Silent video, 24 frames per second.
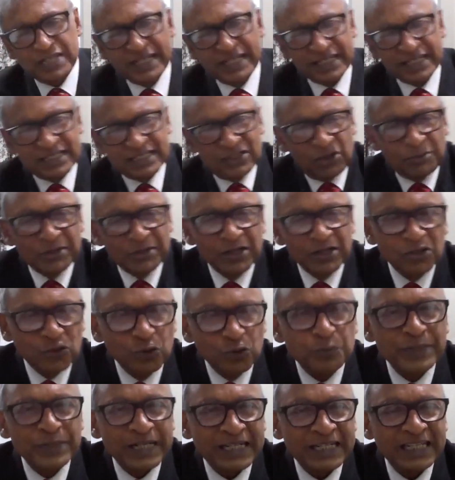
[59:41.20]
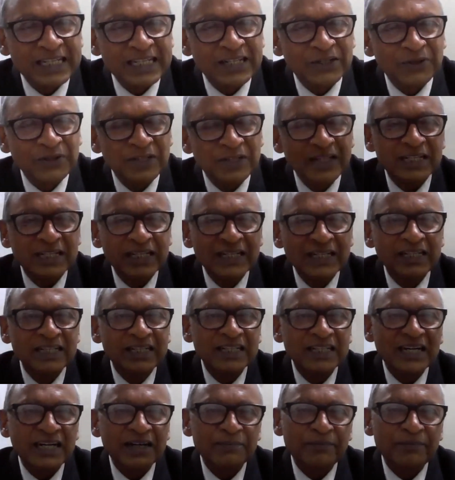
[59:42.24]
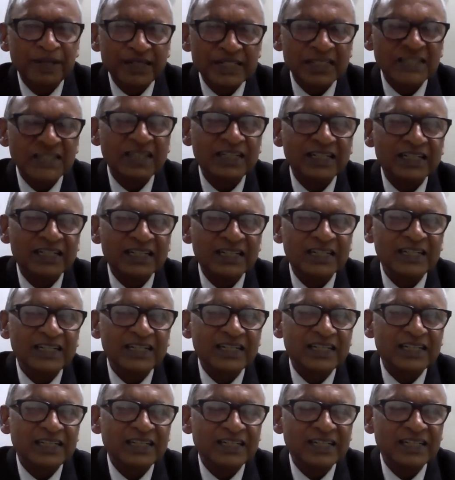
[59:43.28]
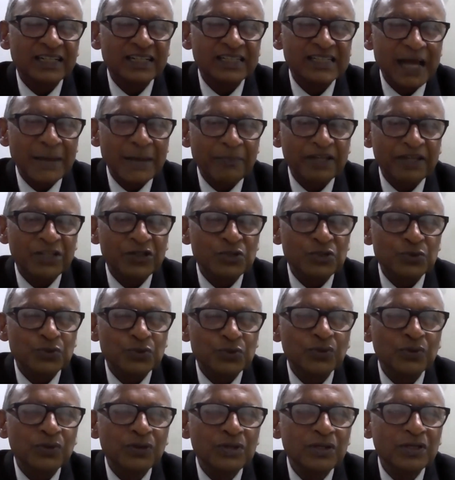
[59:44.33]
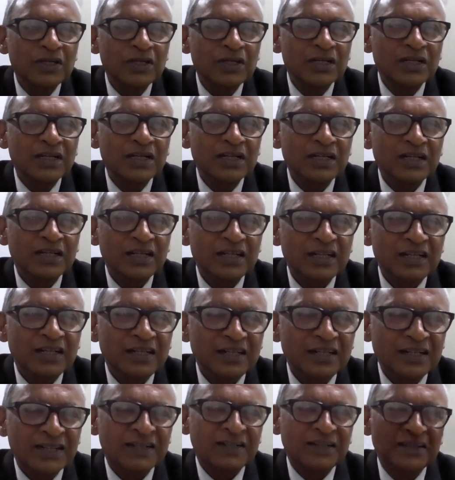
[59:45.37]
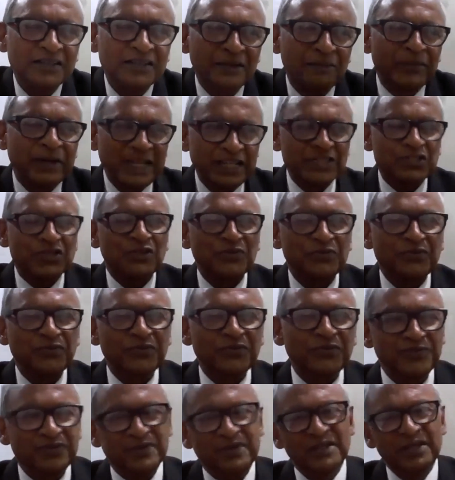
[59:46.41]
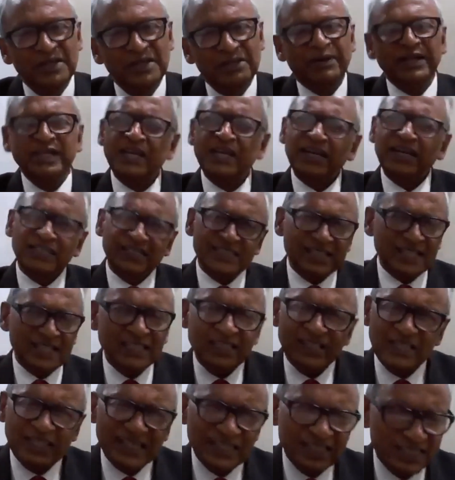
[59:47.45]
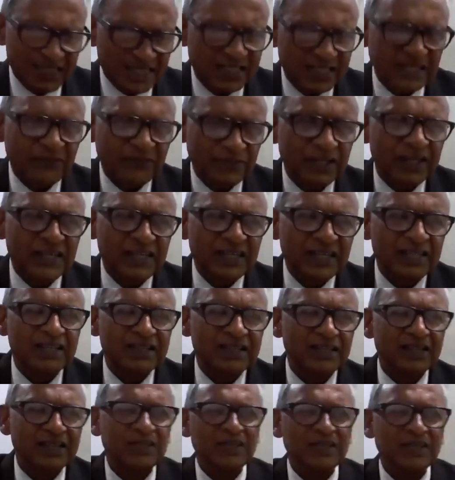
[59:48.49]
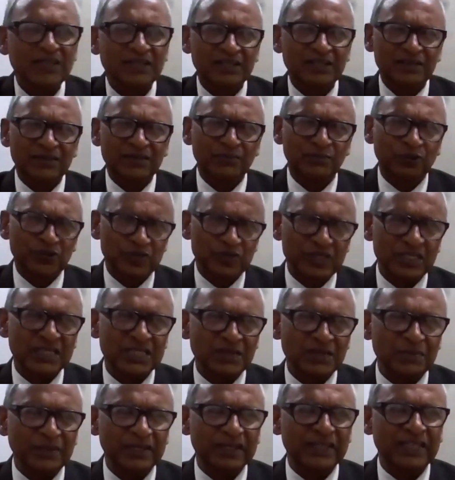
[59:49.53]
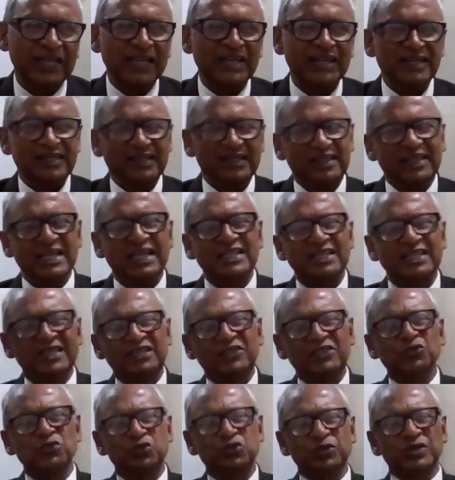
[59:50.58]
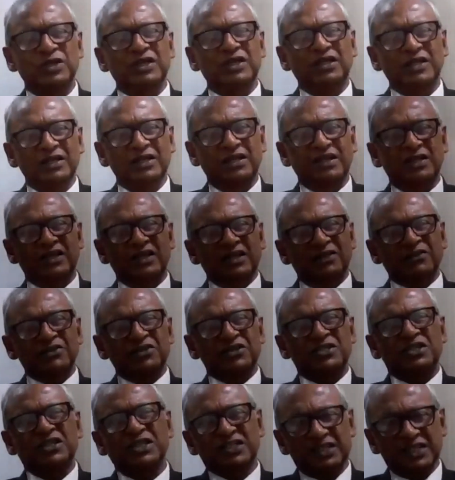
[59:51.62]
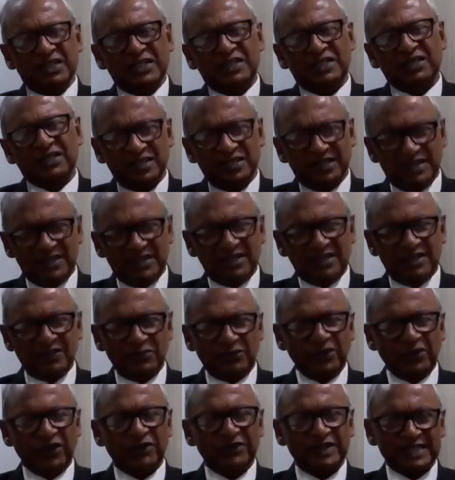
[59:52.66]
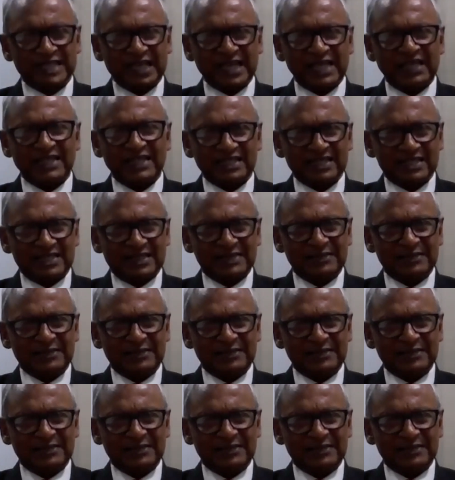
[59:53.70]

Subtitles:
like nominal group technique and all that, are better in tapping into the brains of. But yeah, design thinking is definitely more systemic than the usual restricted way of design.